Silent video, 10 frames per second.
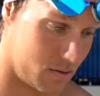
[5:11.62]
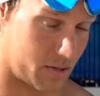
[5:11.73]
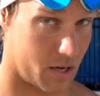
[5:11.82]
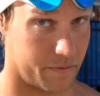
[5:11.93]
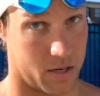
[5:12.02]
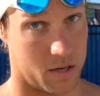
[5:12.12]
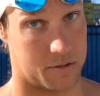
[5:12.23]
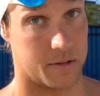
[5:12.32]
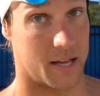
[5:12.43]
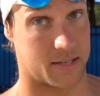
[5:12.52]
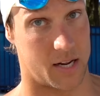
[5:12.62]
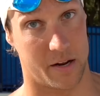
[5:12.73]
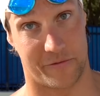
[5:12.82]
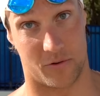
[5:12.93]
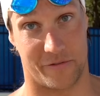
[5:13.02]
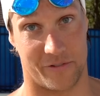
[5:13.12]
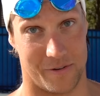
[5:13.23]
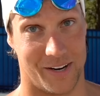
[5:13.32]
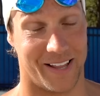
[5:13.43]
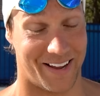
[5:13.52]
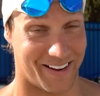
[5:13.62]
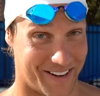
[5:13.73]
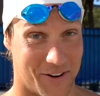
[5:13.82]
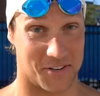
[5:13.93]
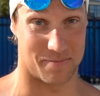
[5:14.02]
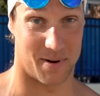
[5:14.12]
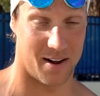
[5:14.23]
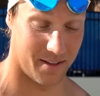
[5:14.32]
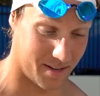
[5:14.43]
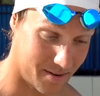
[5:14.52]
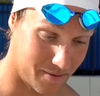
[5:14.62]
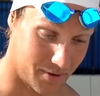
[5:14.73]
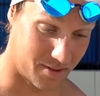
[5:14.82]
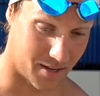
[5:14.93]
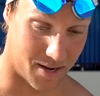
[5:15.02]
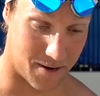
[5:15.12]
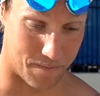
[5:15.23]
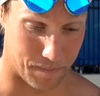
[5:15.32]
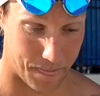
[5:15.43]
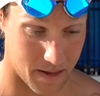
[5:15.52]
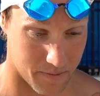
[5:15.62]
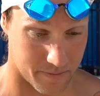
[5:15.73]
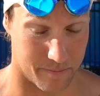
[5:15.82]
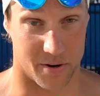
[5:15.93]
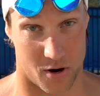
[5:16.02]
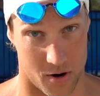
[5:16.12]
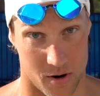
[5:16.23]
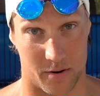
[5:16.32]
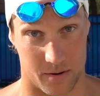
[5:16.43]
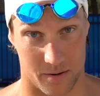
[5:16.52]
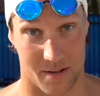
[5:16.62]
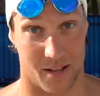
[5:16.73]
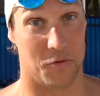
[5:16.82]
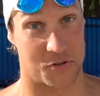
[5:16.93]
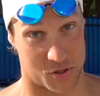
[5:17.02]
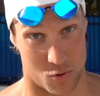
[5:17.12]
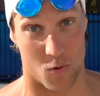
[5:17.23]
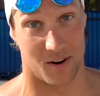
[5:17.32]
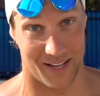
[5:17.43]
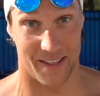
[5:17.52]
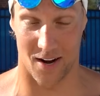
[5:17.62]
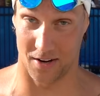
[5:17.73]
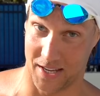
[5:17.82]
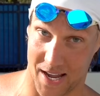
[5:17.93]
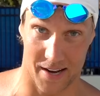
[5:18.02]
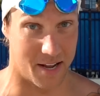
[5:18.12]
Think of the 2008 400 free relay. I know you're smiling with Bernard. Got a little squirrely there at the end.